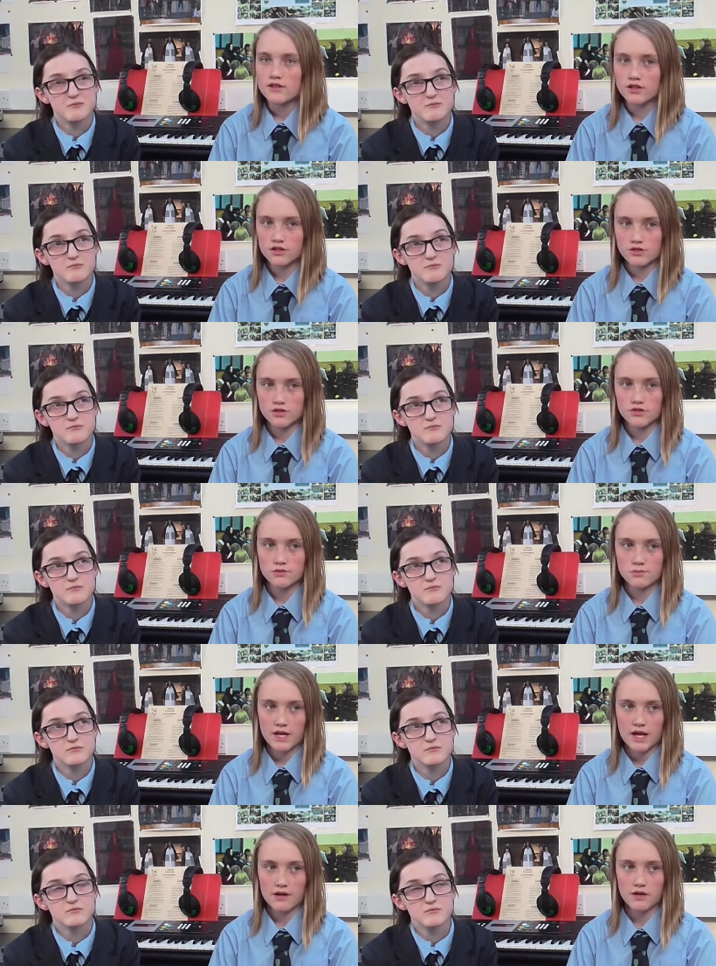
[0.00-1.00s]
Speaker 1: you can choose
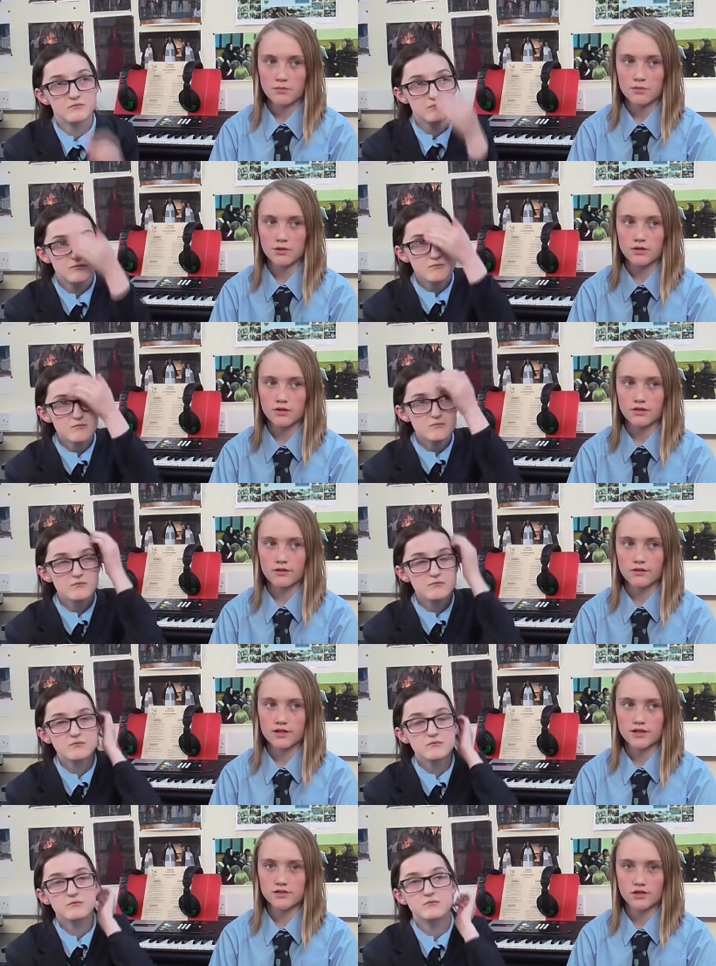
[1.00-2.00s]
piano but
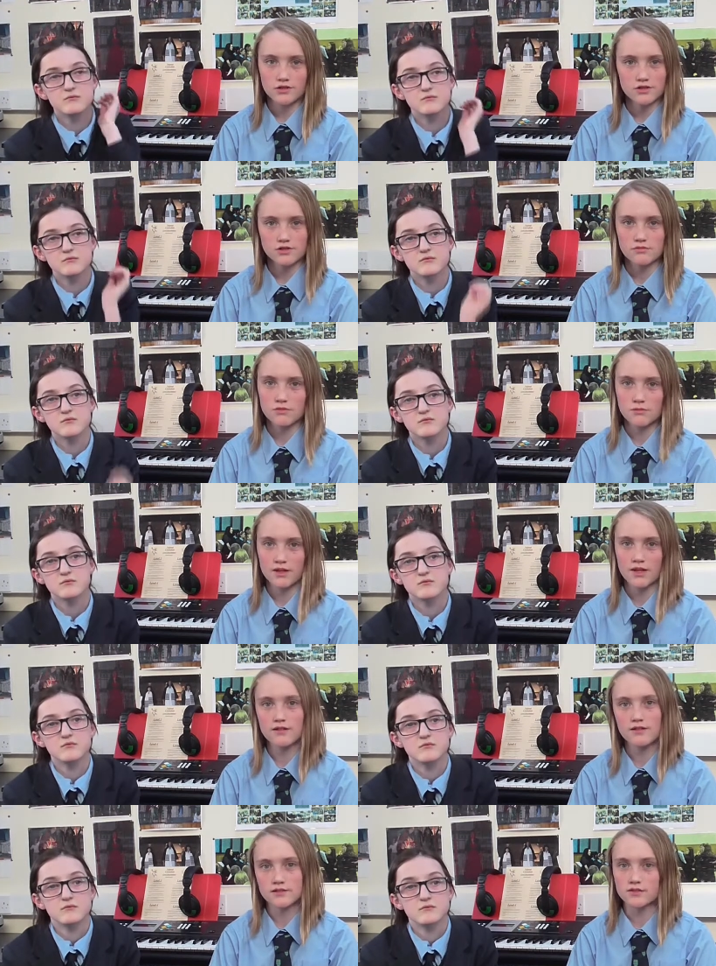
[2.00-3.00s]
it's not just one
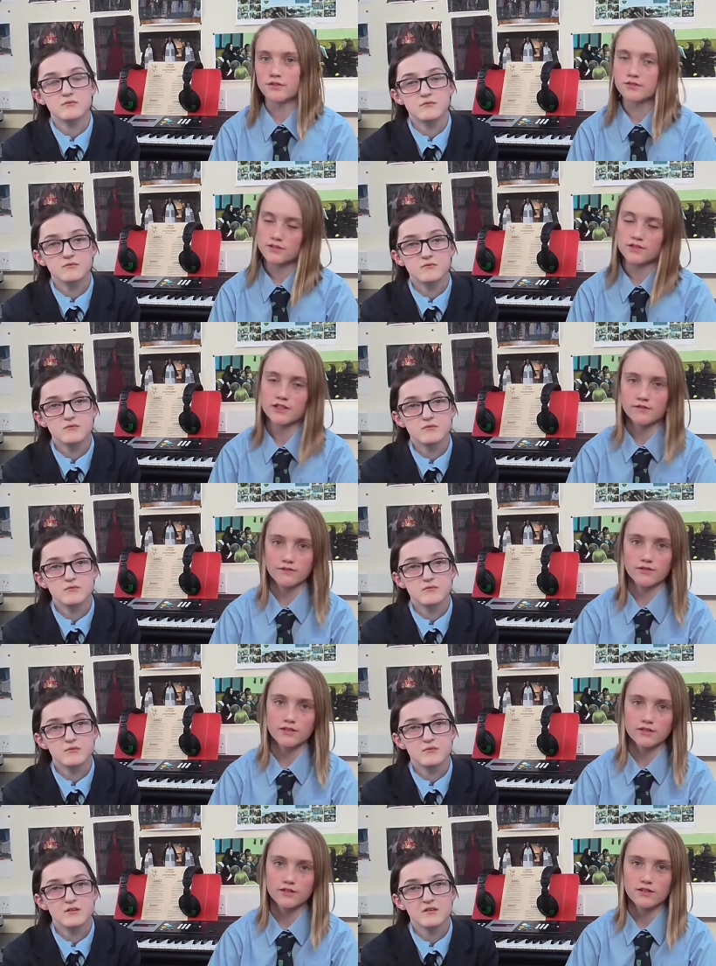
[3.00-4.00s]
piano, there's loads of
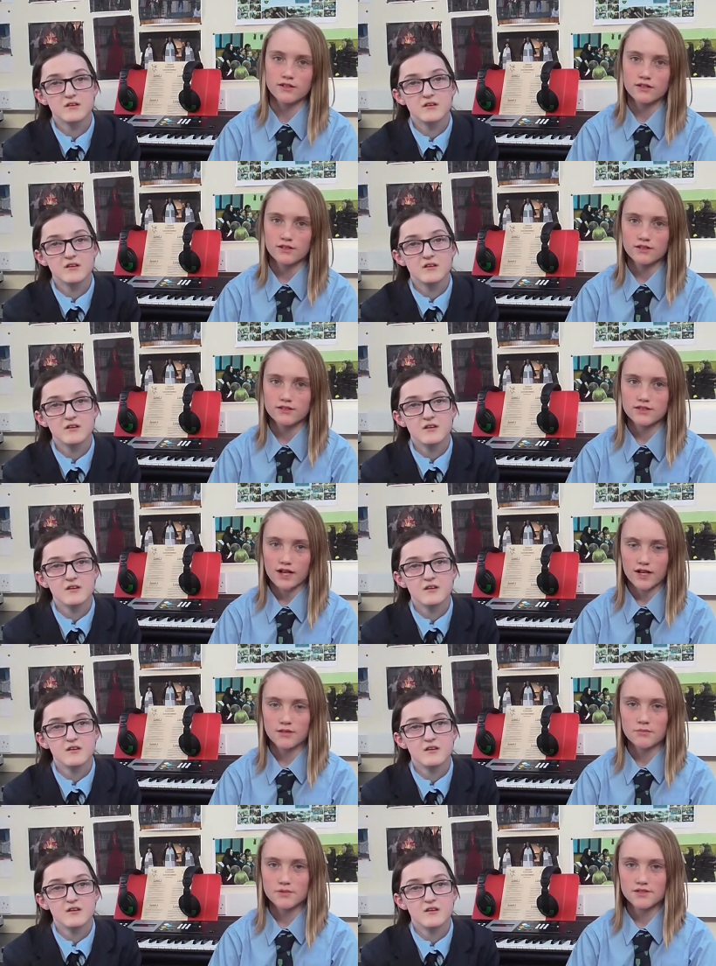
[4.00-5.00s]
different
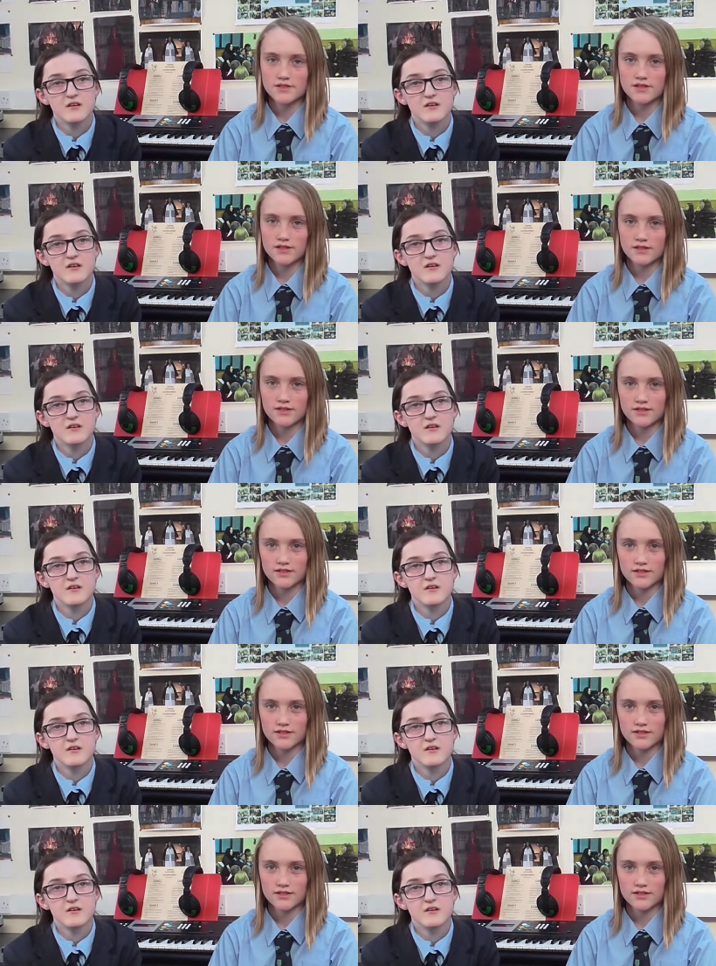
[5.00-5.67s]
types and